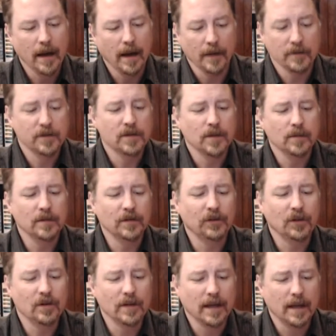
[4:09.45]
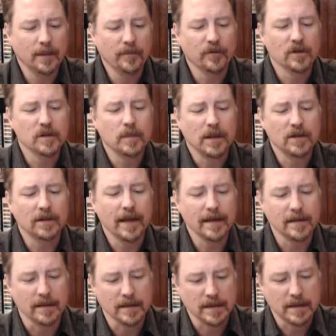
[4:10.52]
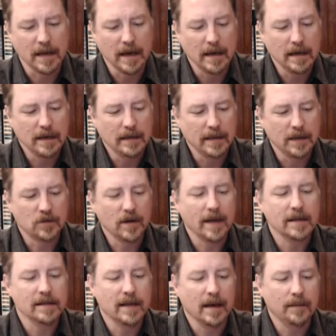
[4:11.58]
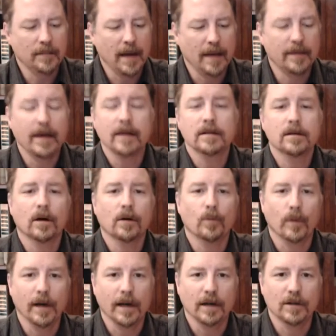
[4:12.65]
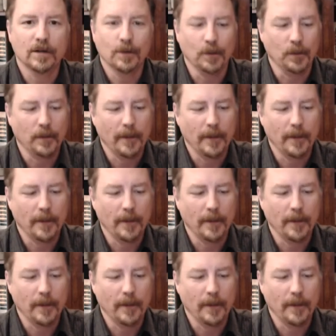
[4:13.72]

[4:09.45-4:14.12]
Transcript: Other students turn to him for speech lessons. He trains them, and they start winning too.